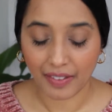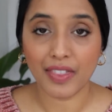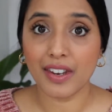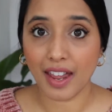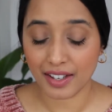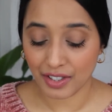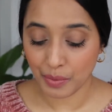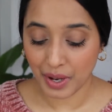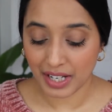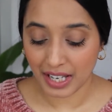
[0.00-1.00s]
The next
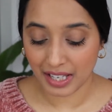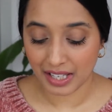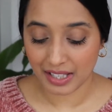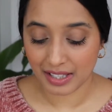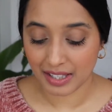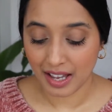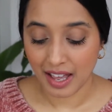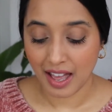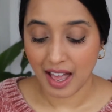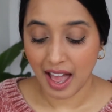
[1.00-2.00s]
one is
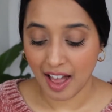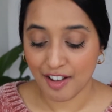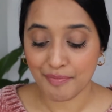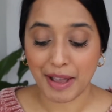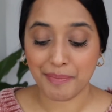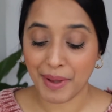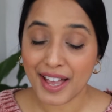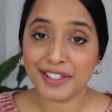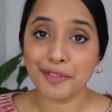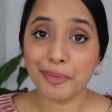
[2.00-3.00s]
have my
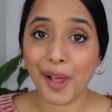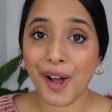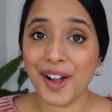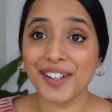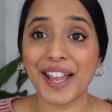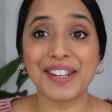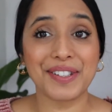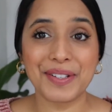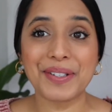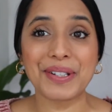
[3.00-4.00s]
best blog and
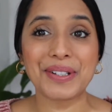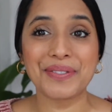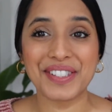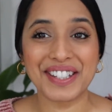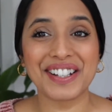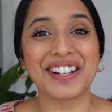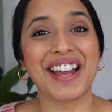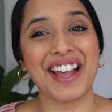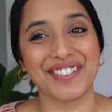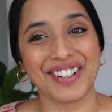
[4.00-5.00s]
YouTube year
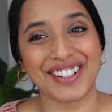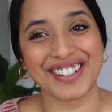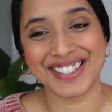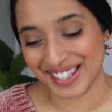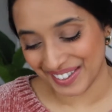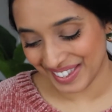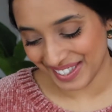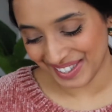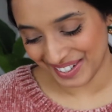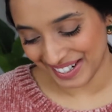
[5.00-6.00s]
ever. So
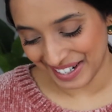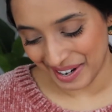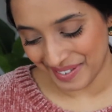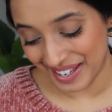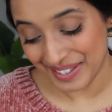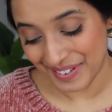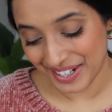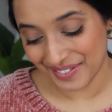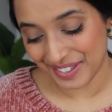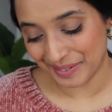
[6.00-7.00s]
this shouldn't come as
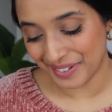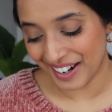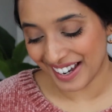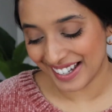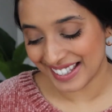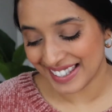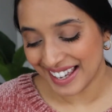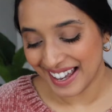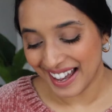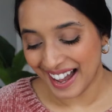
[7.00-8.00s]
much of a surprise.
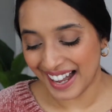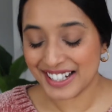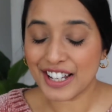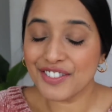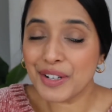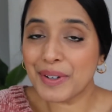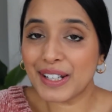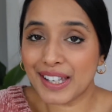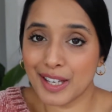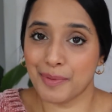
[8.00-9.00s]
I definitely want
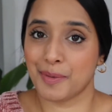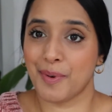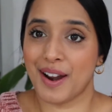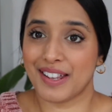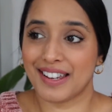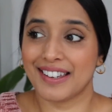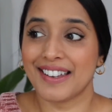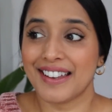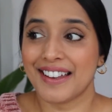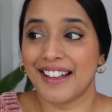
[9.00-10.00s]
to keep spreading
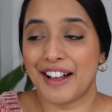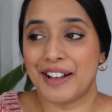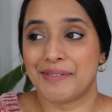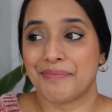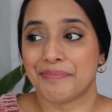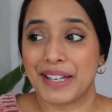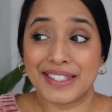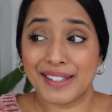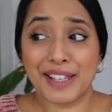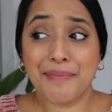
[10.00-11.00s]
um,
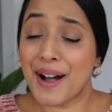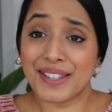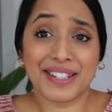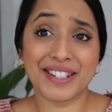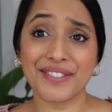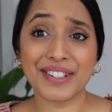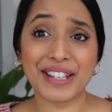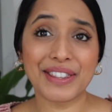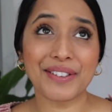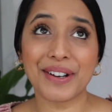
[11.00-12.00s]
basically
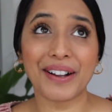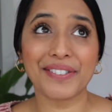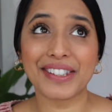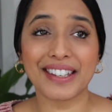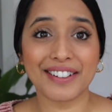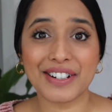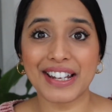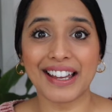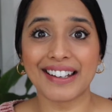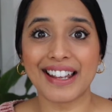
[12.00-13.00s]
positivity throughout the
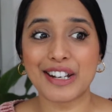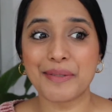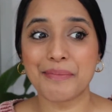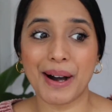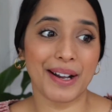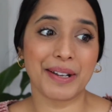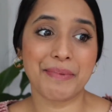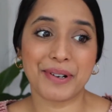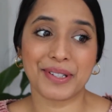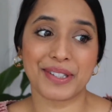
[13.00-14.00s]
internet and my
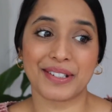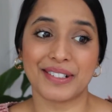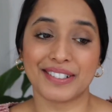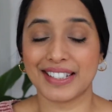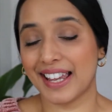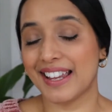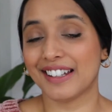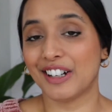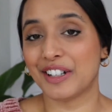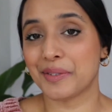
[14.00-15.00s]
personal
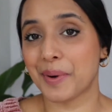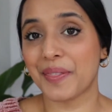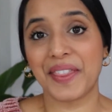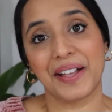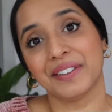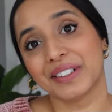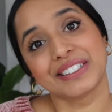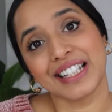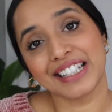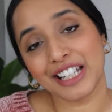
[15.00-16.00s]
take on what that
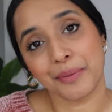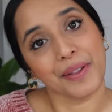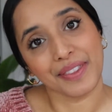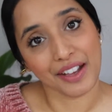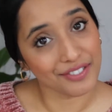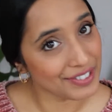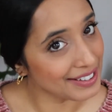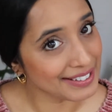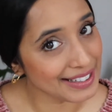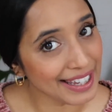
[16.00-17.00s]
looks like and what that
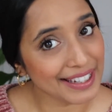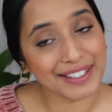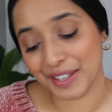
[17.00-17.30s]
feels like.